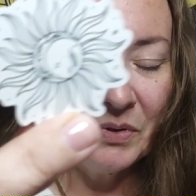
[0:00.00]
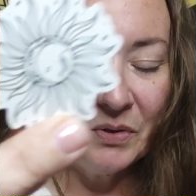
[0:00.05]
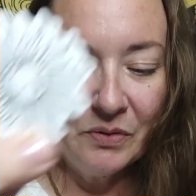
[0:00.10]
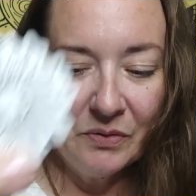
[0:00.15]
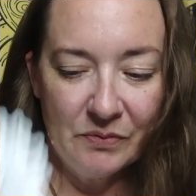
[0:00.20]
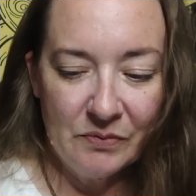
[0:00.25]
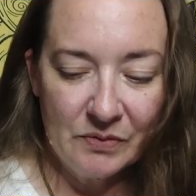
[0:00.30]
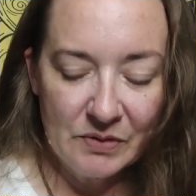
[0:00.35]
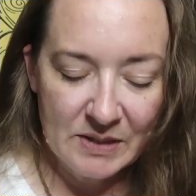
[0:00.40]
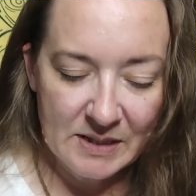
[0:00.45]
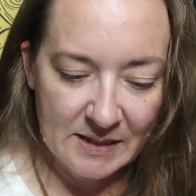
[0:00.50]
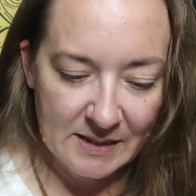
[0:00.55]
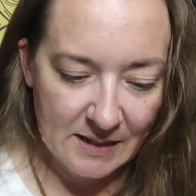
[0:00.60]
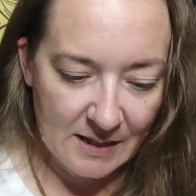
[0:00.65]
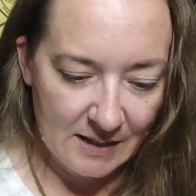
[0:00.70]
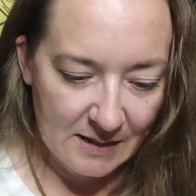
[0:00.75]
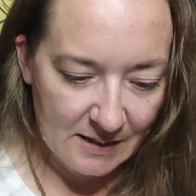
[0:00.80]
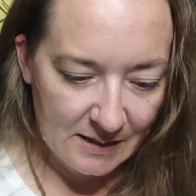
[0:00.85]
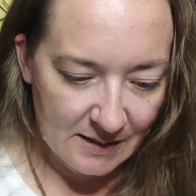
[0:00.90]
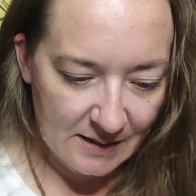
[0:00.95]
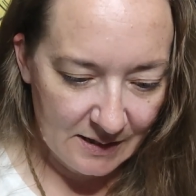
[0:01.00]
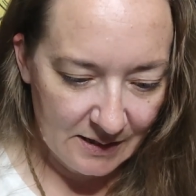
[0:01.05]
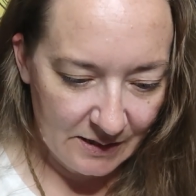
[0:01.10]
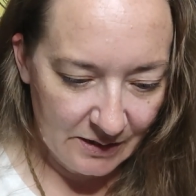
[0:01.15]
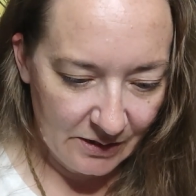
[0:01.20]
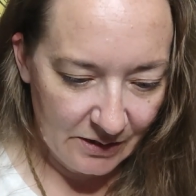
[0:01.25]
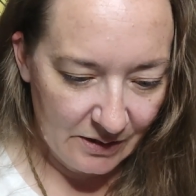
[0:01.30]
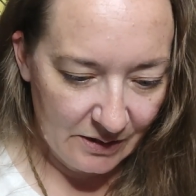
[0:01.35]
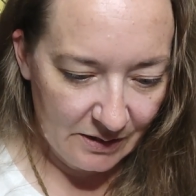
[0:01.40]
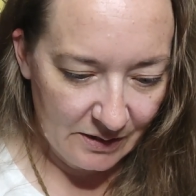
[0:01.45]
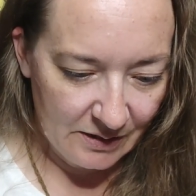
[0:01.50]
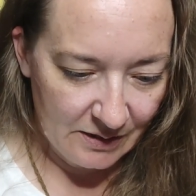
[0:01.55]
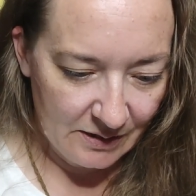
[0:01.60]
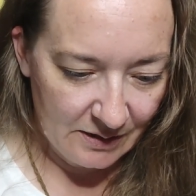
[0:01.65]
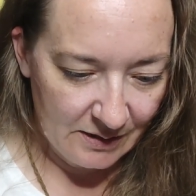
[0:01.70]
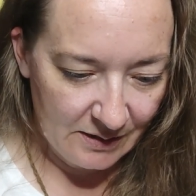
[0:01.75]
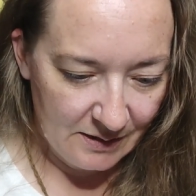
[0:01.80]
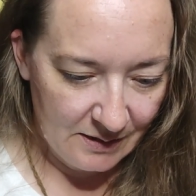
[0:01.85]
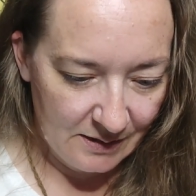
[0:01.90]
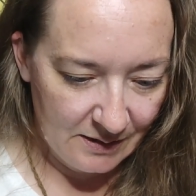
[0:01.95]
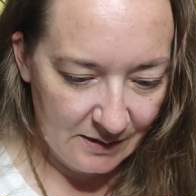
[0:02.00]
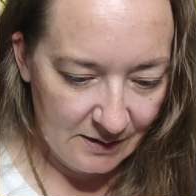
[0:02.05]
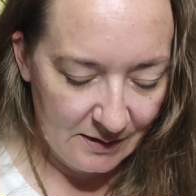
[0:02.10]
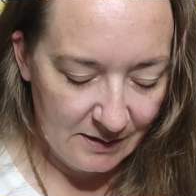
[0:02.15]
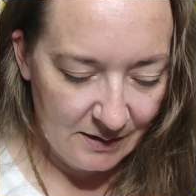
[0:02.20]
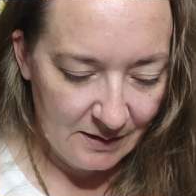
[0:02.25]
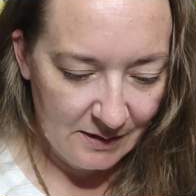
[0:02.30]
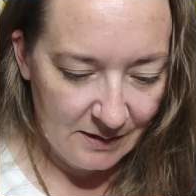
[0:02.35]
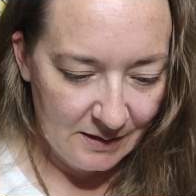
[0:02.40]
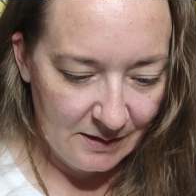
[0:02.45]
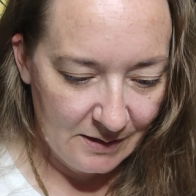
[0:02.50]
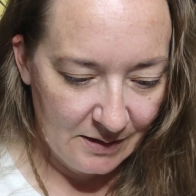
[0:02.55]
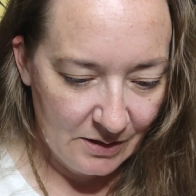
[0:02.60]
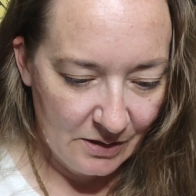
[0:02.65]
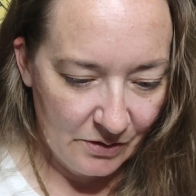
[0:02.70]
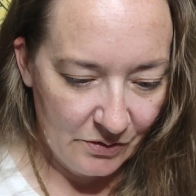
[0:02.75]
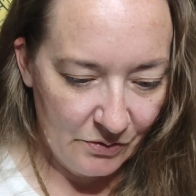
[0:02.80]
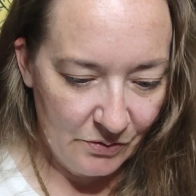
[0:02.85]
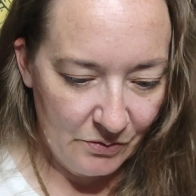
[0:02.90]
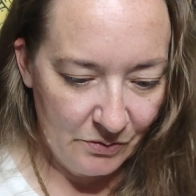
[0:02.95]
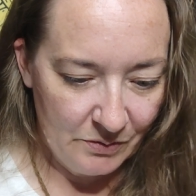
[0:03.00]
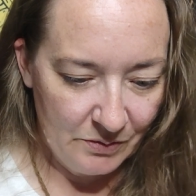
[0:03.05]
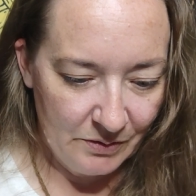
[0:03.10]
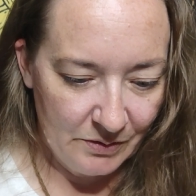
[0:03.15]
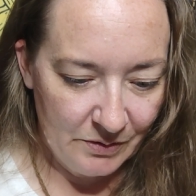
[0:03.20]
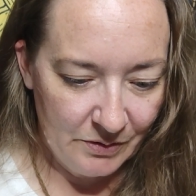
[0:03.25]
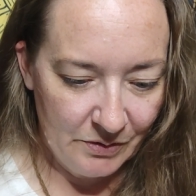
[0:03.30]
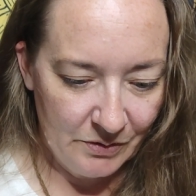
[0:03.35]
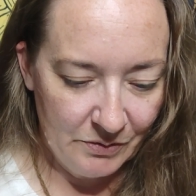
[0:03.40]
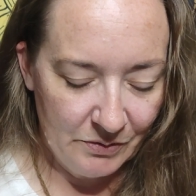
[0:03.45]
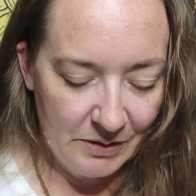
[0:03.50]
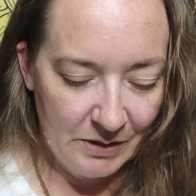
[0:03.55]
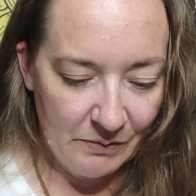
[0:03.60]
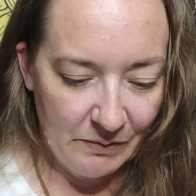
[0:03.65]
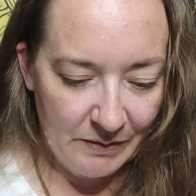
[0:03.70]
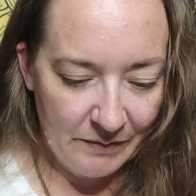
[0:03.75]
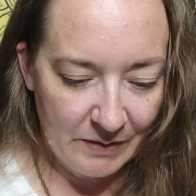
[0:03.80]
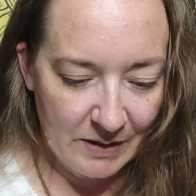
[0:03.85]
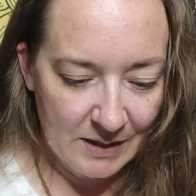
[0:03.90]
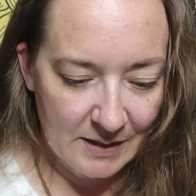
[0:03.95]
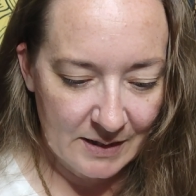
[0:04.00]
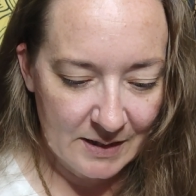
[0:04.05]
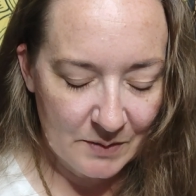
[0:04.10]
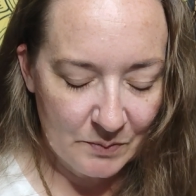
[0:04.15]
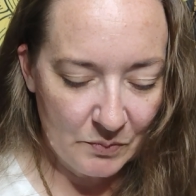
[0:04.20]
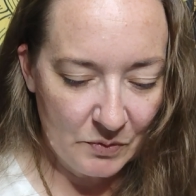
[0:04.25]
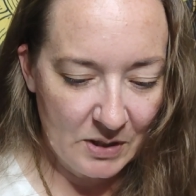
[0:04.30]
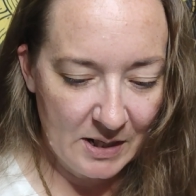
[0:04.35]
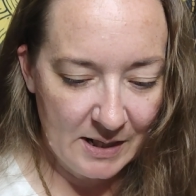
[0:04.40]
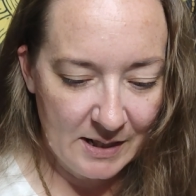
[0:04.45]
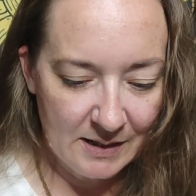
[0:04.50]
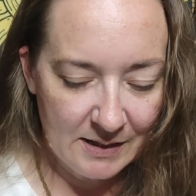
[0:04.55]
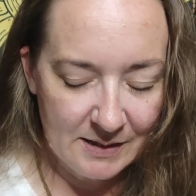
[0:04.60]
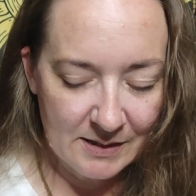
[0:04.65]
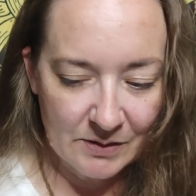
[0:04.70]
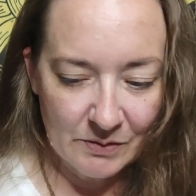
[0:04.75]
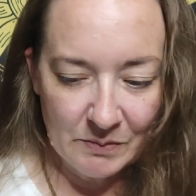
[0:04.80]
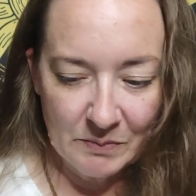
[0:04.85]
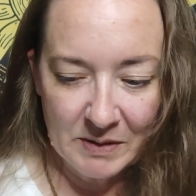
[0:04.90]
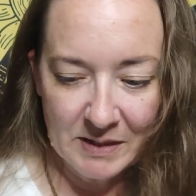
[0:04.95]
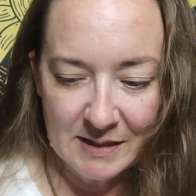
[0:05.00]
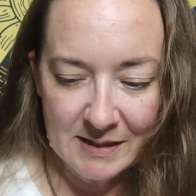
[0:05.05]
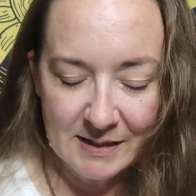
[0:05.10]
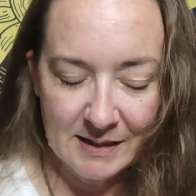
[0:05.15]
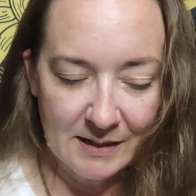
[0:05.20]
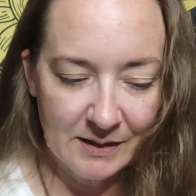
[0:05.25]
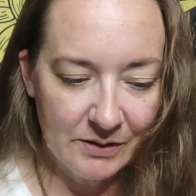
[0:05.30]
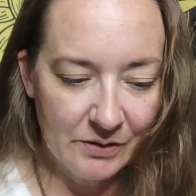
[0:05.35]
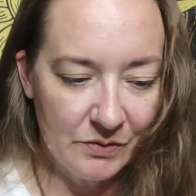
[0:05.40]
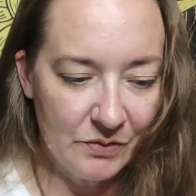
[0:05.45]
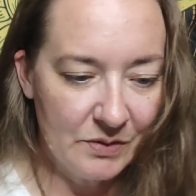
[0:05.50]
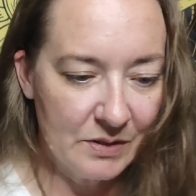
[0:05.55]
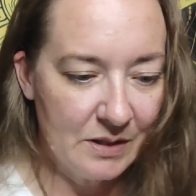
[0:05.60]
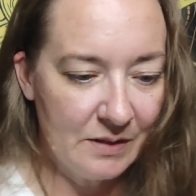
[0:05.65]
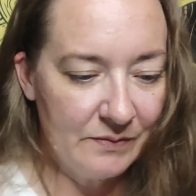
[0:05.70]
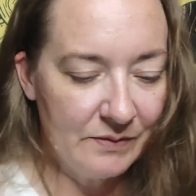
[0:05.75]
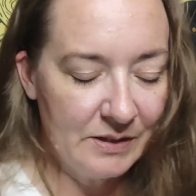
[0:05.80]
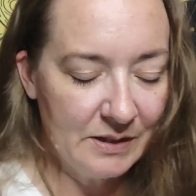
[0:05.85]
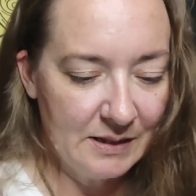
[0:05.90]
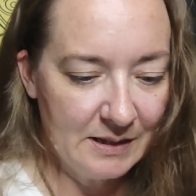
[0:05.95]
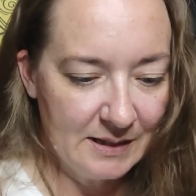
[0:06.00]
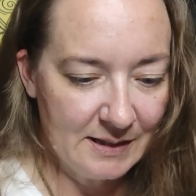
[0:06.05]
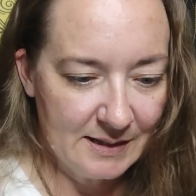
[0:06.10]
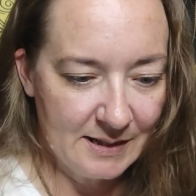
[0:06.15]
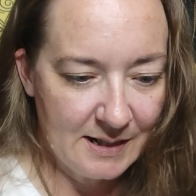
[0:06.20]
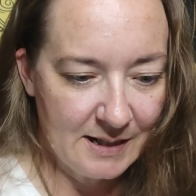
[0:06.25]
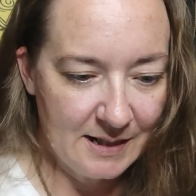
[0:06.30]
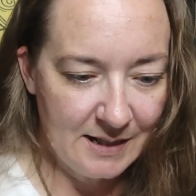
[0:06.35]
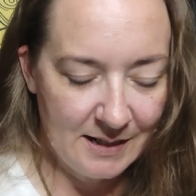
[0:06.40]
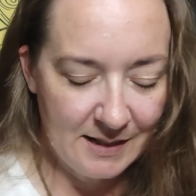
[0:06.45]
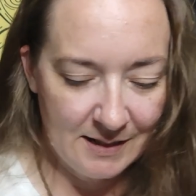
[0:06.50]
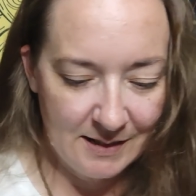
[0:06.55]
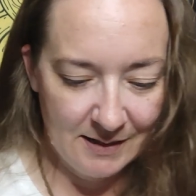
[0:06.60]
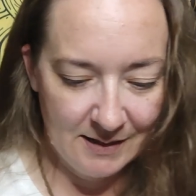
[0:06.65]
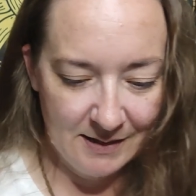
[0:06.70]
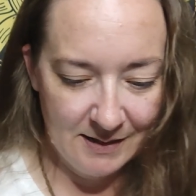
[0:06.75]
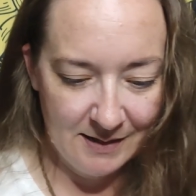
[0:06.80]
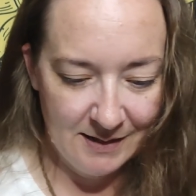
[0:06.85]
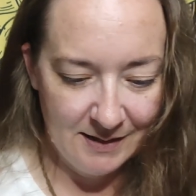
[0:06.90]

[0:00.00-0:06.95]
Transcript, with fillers: beautiful sun sticker. Ooh, ooh, and we've got a spread, so I'm going to set those off to the side.